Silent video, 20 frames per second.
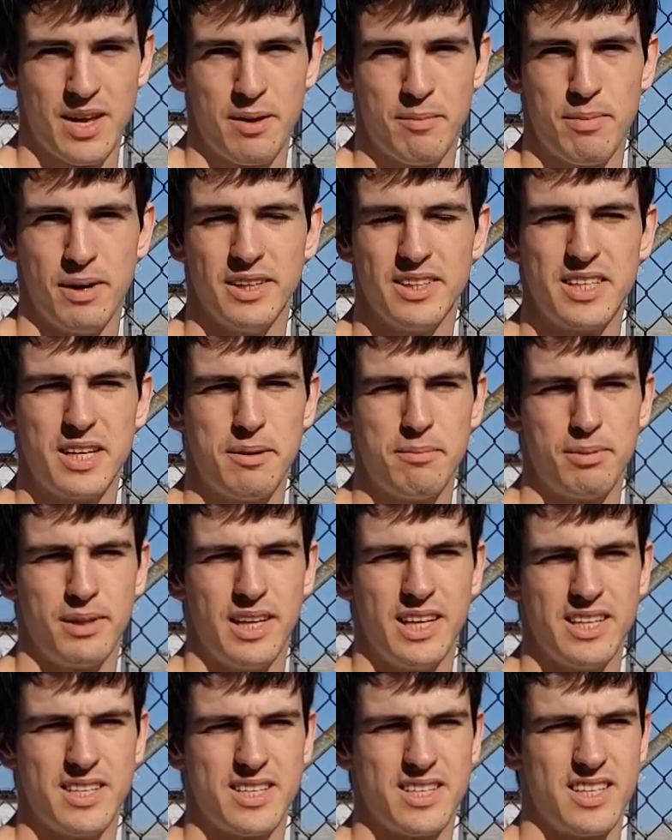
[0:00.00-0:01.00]
Peltier
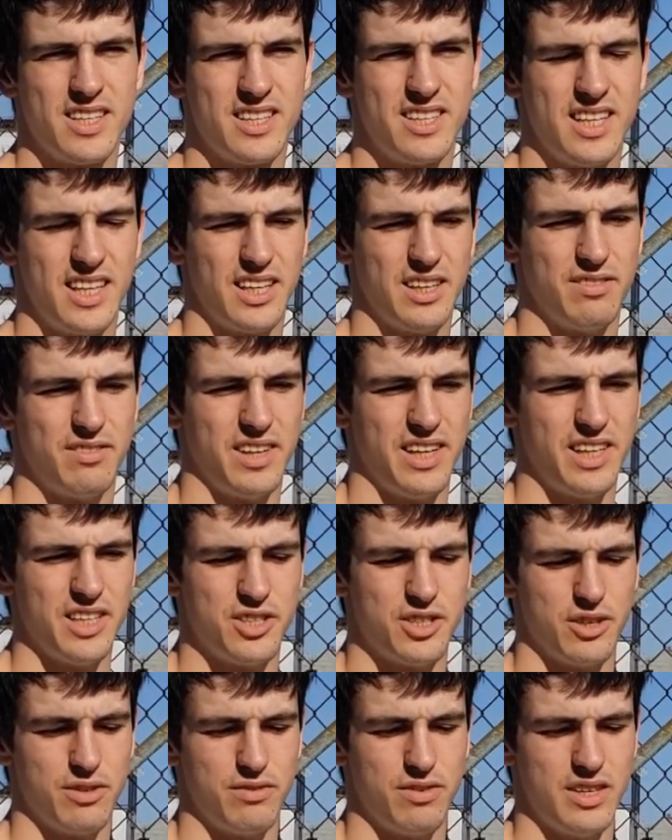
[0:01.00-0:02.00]
plates take advantage
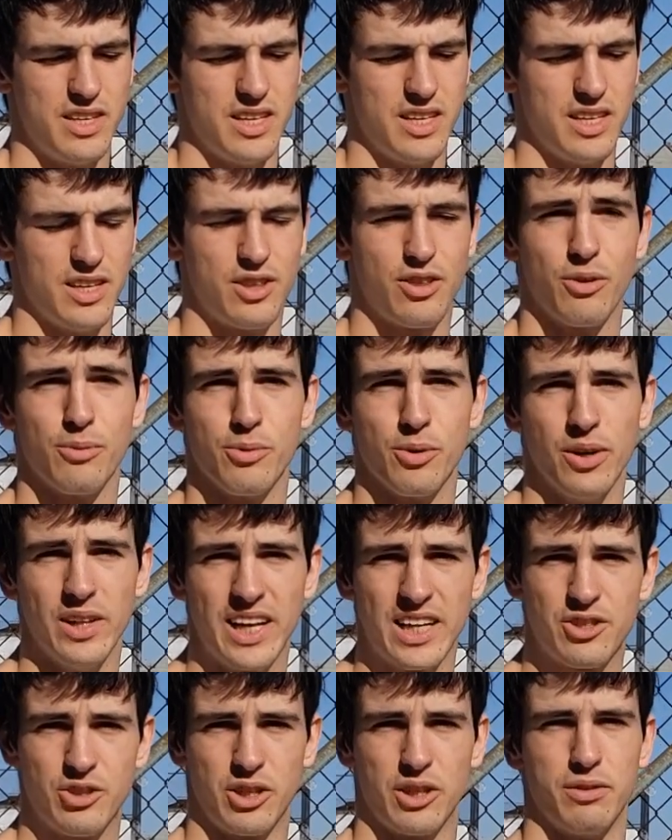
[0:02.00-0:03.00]
of the thermoelectric